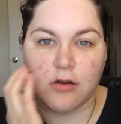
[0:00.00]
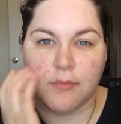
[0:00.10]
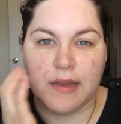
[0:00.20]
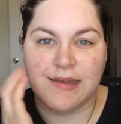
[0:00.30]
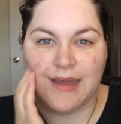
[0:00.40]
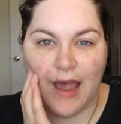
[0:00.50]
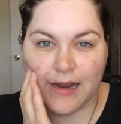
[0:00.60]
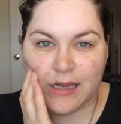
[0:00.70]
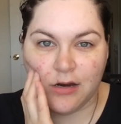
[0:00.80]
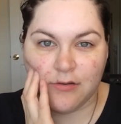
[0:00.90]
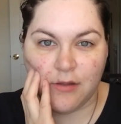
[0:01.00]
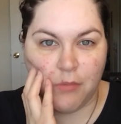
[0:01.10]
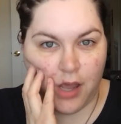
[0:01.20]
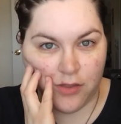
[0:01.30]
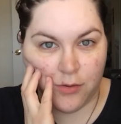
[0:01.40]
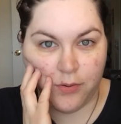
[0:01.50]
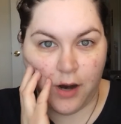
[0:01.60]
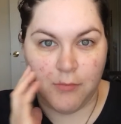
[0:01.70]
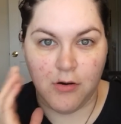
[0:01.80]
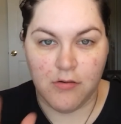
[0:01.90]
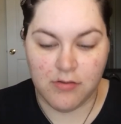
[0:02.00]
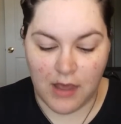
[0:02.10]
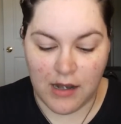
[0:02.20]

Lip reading: a little bit tackier than my other primers,